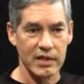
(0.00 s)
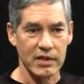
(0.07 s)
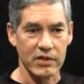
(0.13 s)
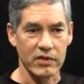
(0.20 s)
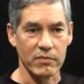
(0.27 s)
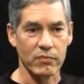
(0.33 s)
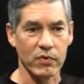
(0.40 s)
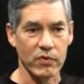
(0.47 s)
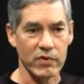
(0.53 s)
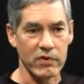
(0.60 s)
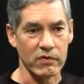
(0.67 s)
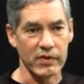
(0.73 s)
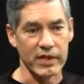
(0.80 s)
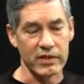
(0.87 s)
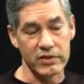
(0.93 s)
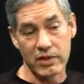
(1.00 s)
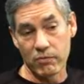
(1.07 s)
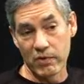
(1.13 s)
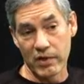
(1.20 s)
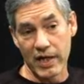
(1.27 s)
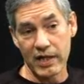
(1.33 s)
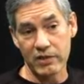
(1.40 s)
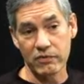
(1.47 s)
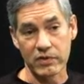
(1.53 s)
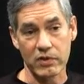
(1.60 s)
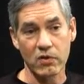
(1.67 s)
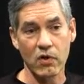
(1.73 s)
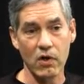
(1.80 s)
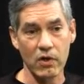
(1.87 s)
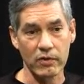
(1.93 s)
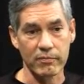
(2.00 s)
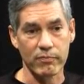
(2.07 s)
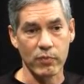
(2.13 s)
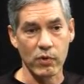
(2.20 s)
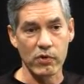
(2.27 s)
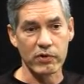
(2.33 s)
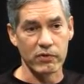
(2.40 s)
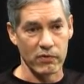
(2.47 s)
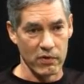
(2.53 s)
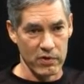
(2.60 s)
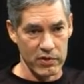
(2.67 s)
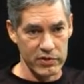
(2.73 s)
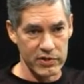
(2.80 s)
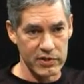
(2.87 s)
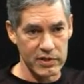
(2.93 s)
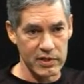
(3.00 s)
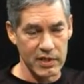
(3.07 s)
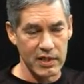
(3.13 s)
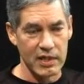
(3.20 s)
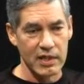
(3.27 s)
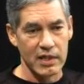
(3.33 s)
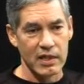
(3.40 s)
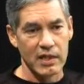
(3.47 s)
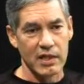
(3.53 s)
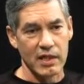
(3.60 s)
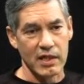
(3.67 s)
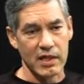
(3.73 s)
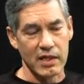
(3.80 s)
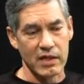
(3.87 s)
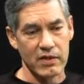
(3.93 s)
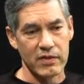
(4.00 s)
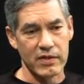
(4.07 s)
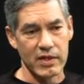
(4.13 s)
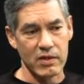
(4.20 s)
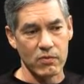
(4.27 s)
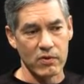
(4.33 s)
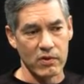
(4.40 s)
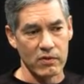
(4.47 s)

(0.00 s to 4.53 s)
In the borderlands, they were actually called borderers, and they were